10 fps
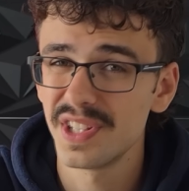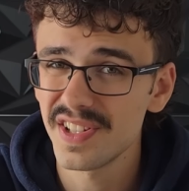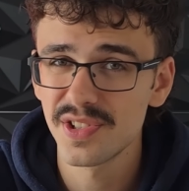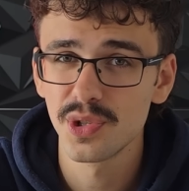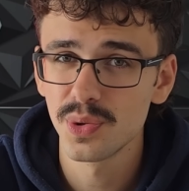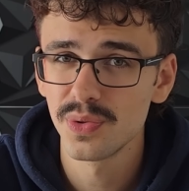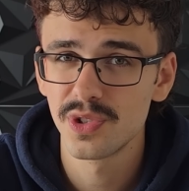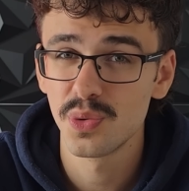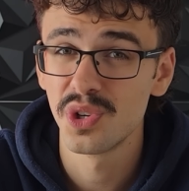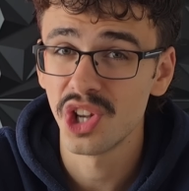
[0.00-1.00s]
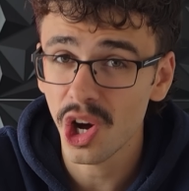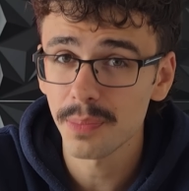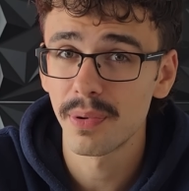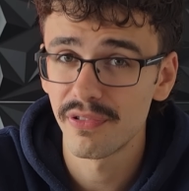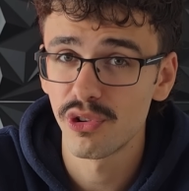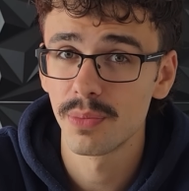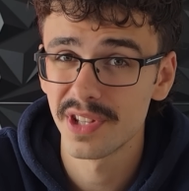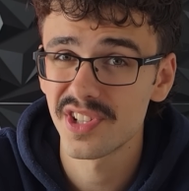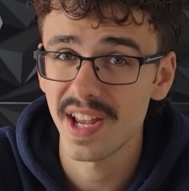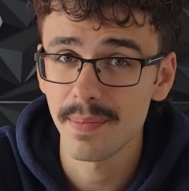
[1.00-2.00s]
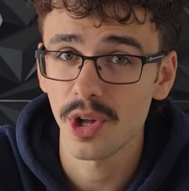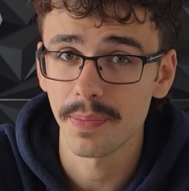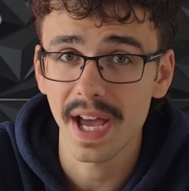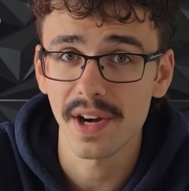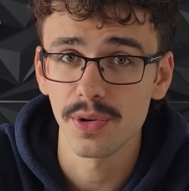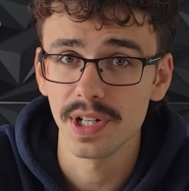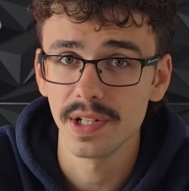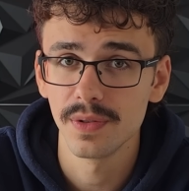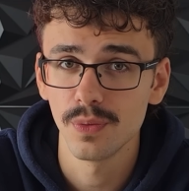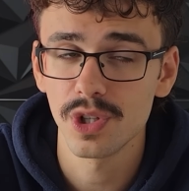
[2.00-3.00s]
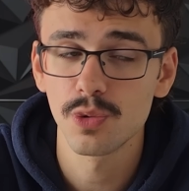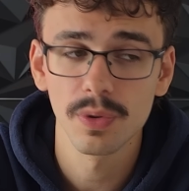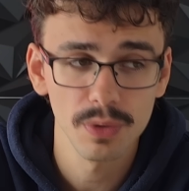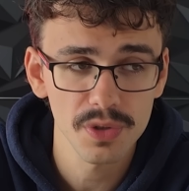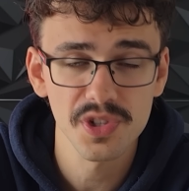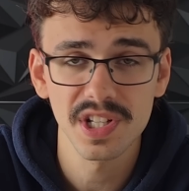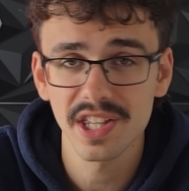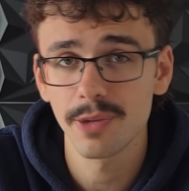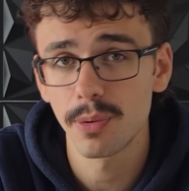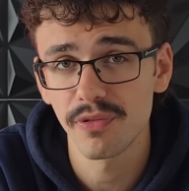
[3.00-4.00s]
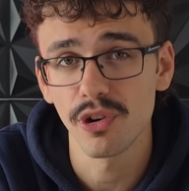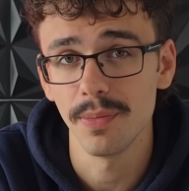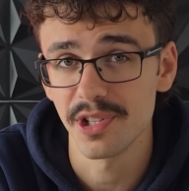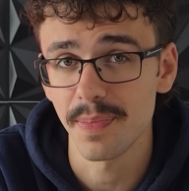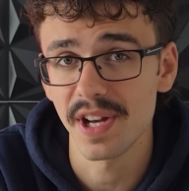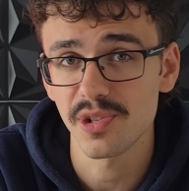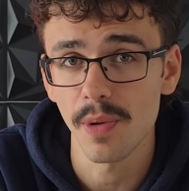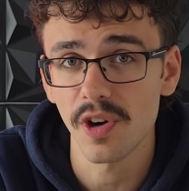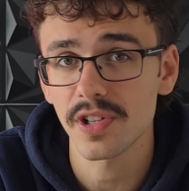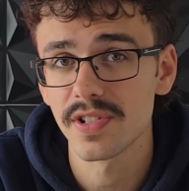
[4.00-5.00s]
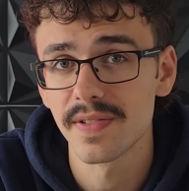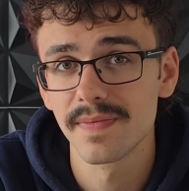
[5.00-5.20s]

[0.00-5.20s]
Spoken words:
these two do not perform the same on battery, which we will see in the performance benchmarks.